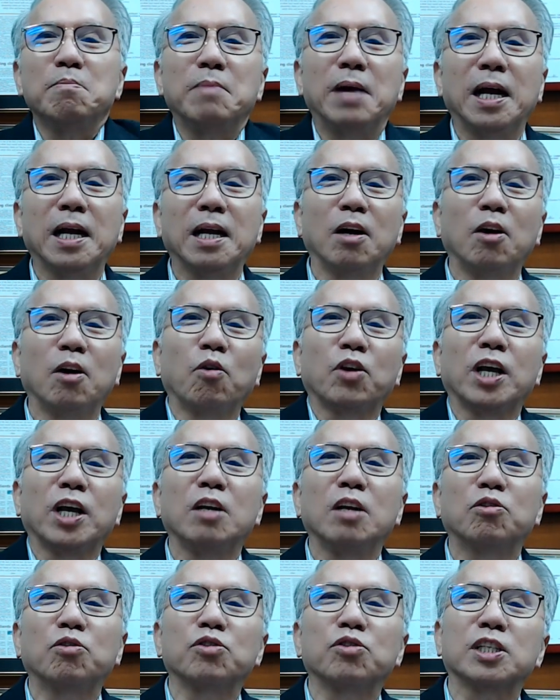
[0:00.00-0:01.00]
banks
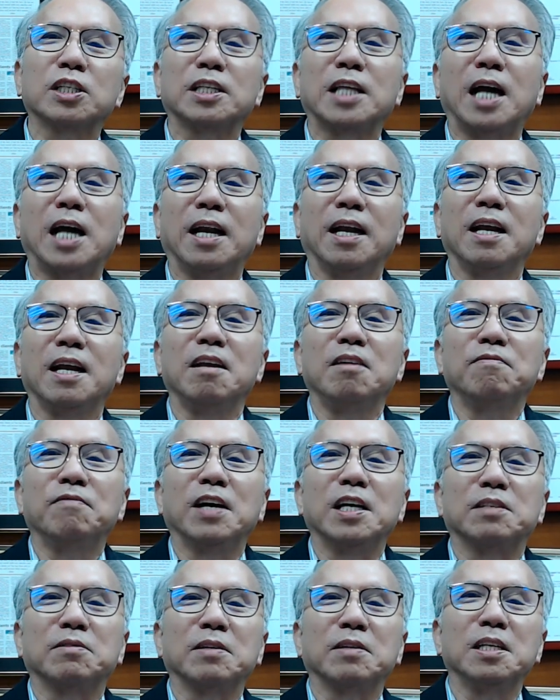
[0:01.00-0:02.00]
looking to start an
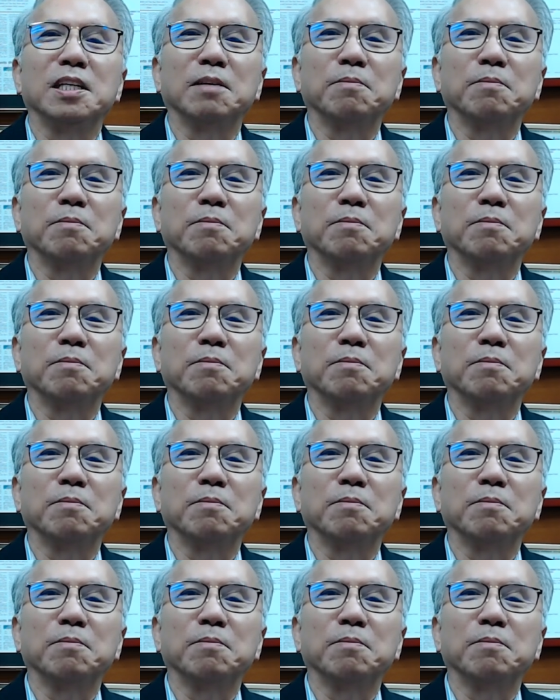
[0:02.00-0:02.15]
investment